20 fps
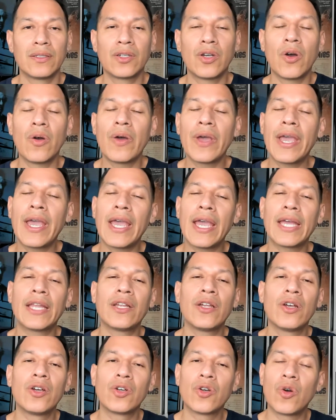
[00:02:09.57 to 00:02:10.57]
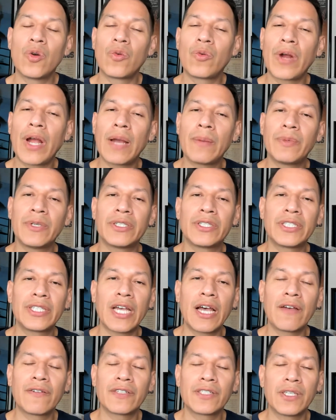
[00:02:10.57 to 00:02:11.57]
go ahead, go grab
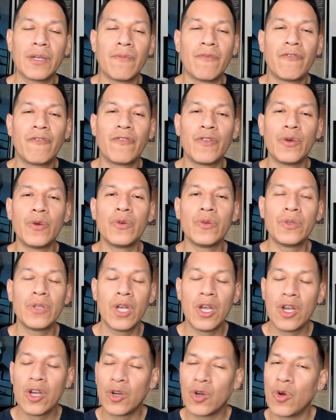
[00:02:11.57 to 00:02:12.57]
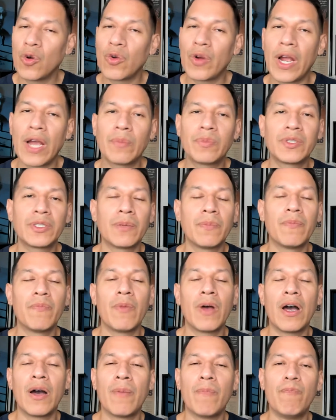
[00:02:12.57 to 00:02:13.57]
yourself some food, go grab
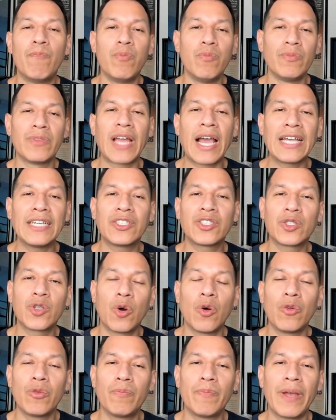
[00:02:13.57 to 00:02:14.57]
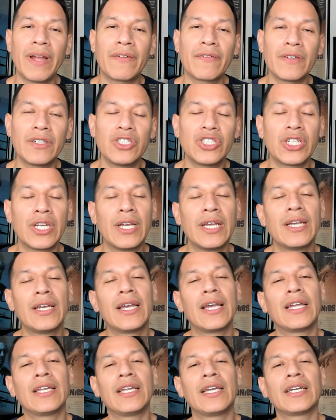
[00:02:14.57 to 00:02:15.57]
some a nice cold beverage,
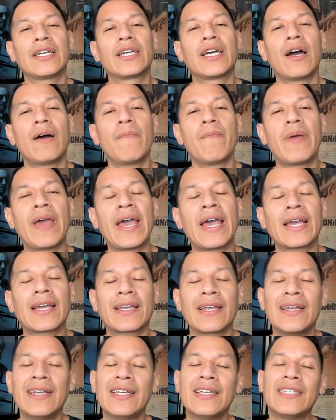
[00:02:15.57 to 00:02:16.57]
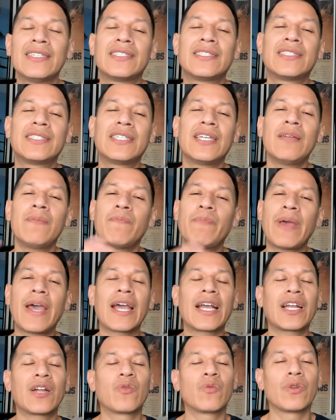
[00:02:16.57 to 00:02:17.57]
and then come back, sit
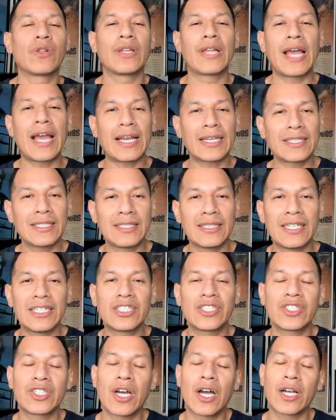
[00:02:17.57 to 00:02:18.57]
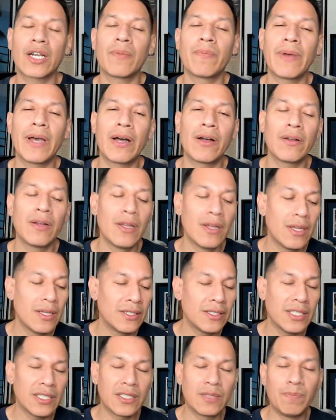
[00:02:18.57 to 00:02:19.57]
back and relax, and let's talk about
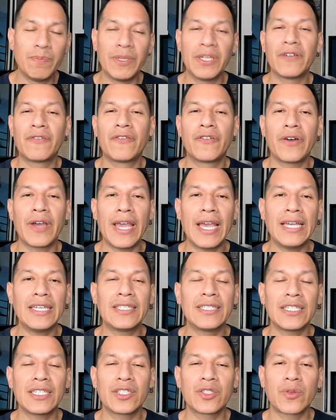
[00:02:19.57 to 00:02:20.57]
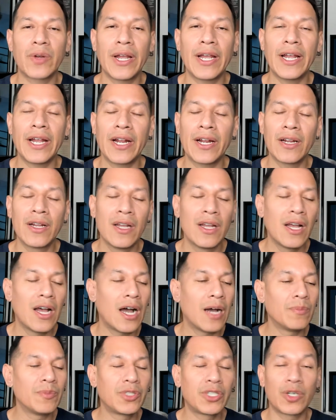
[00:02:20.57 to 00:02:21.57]
this beautiful Asics right here.
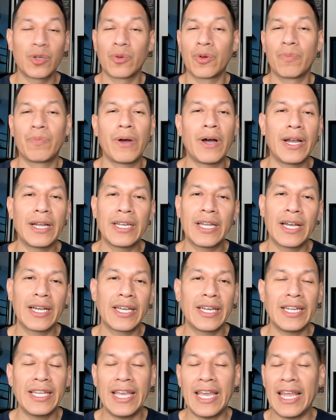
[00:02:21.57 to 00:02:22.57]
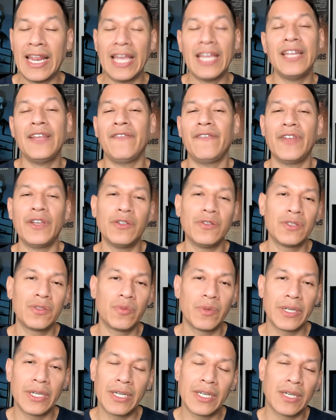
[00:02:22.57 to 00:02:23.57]
I'm sure we're probably not going to get any views
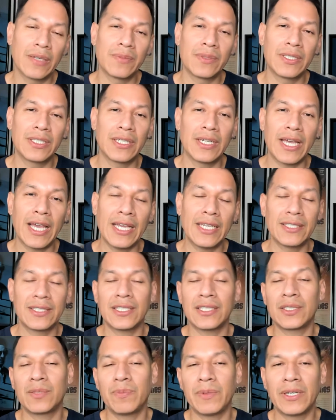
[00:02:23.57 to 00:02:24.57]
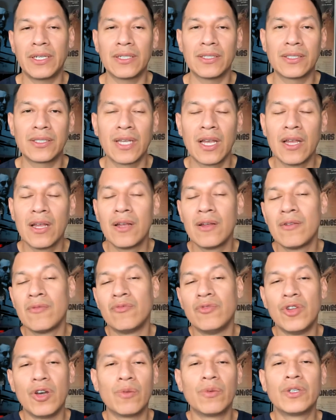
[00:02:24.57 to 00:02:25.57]
when it comes to Asics because
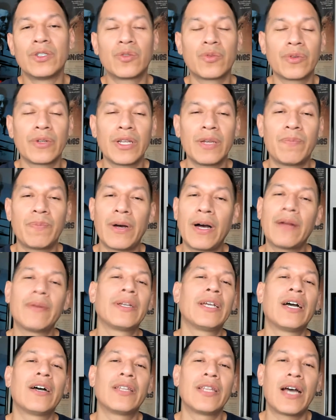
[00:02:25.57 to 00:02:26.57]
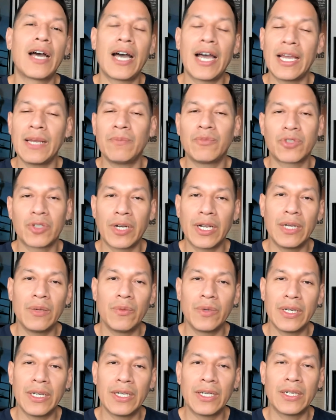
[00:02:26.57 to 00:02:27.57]
no one's really probably on the hype
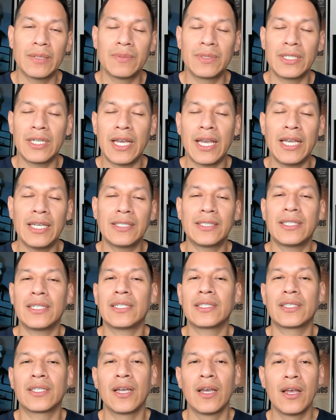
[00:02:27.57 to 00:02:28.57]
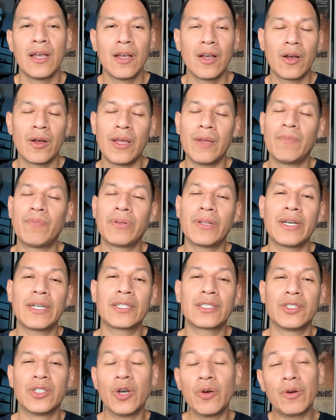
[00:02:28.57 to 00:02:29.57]
train when it comes to ASICs. And
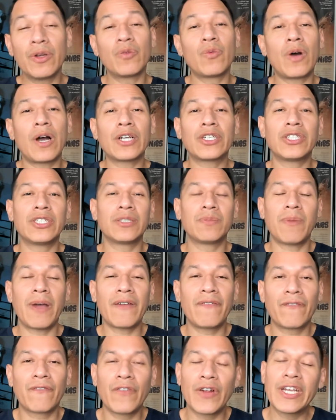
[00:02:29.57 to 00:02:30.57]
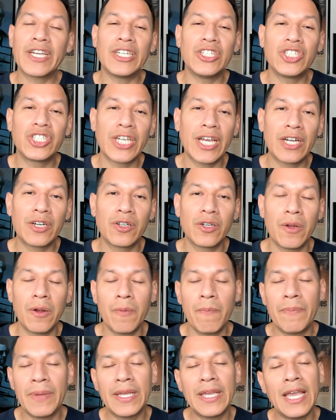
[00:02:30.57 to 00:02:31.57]
plus, no one watches my freaking channel
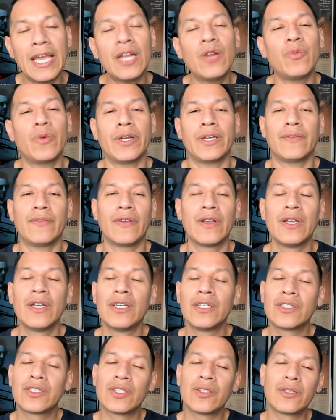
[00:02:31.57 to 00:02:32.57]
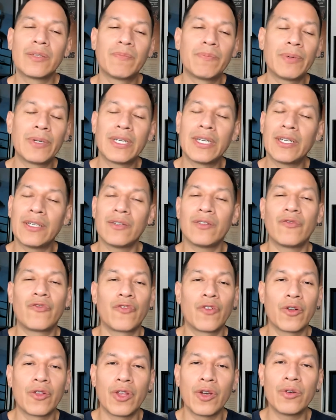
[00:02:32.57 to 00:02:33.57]
to begin with. So, but
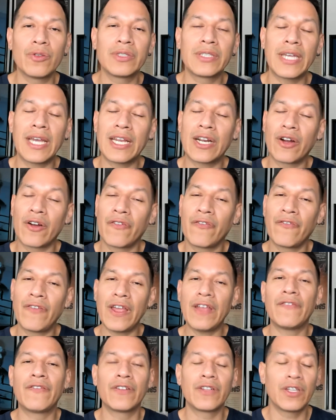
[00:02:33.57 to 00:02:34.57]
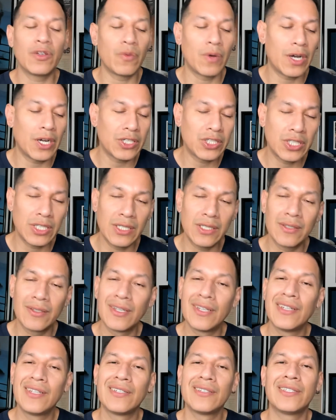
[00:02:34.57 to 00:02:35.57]
for those that are faithfully watching,
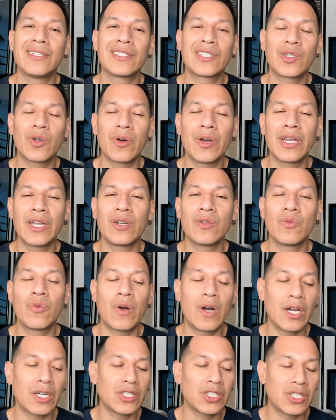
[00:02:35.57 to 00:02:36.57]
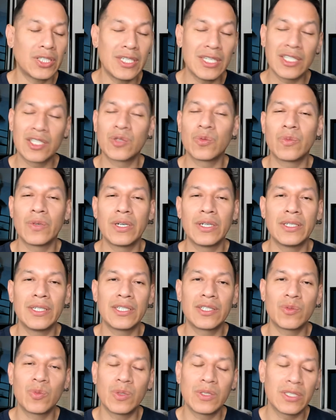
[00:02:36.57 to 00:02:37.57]
let's go ahead and watch this one.
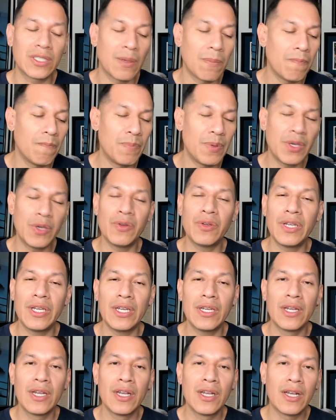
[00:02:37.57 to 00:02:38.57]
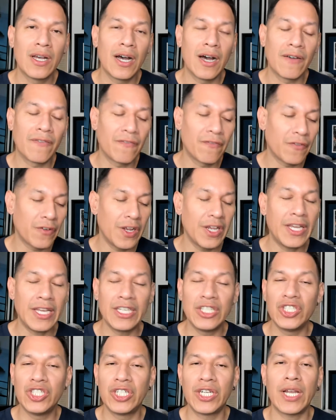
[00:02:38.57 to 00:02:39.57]
This one's a beauty, a
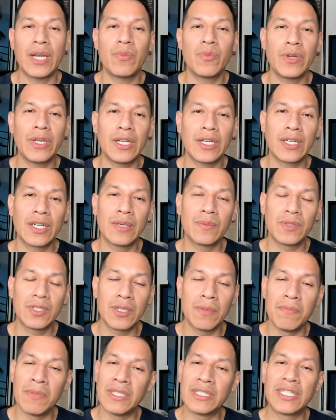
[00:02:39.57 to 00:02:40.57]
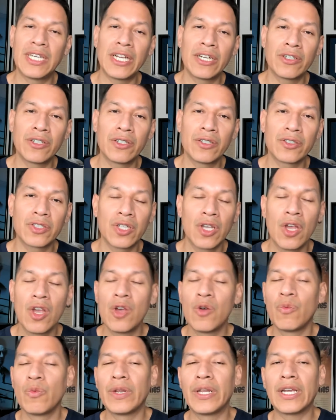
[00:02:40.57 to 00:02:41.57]
freaking gem when it comes to materials,
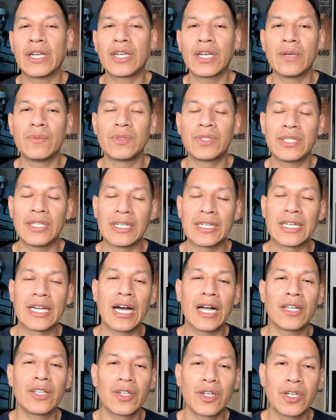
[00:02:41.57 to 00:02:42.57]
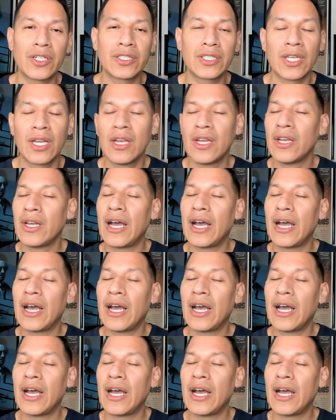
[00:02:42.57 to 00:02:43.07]
when it comes to colors.